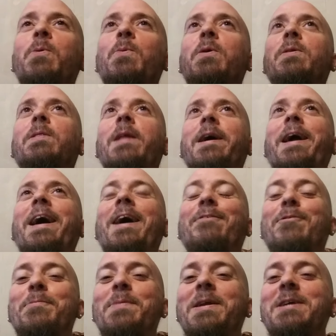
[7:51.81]
with like
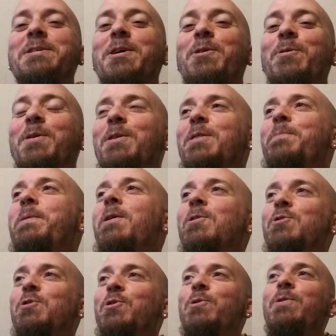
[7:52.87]
everybody's underneath the
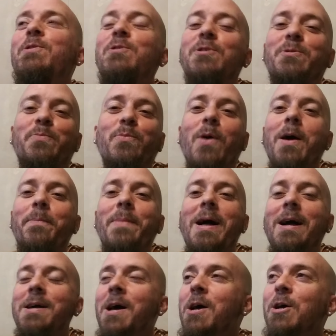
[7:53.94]
parachute, and just brought
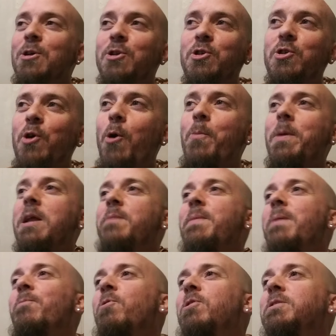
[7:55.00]
back so many
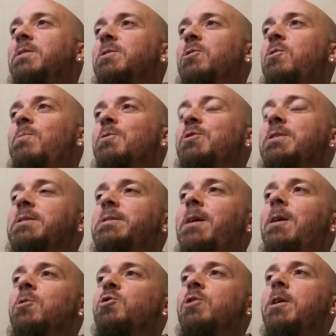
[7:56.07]
memories and so much
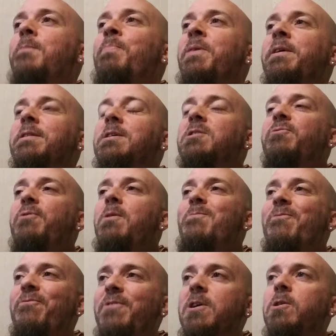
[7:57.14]
nostalgia. This film
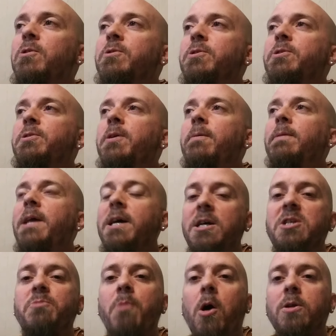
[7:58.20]
feels like a
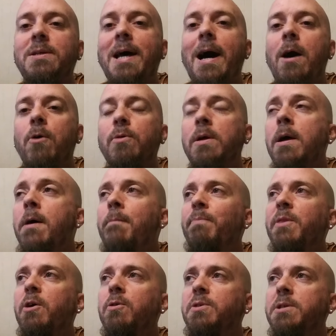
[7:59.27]
small town.
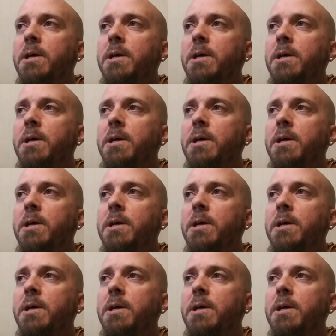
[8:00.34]
There's